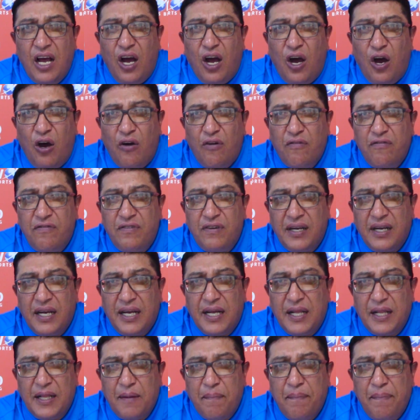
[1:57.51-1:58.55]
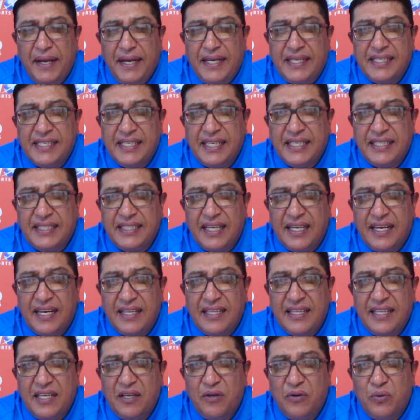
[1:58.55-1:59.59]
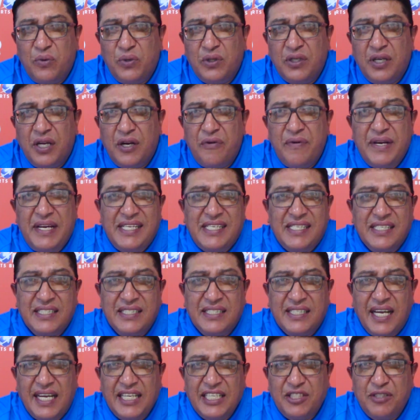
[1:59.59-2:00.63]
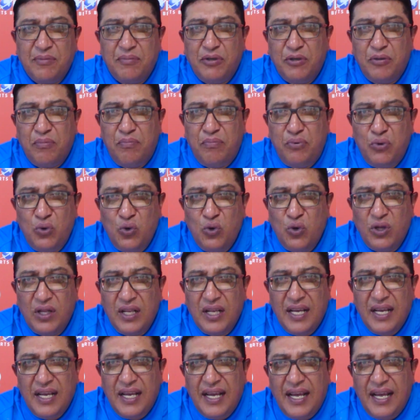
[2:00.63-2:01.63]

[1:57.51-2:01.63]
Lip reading: of the pick 6 that I think will reach a sizable pool.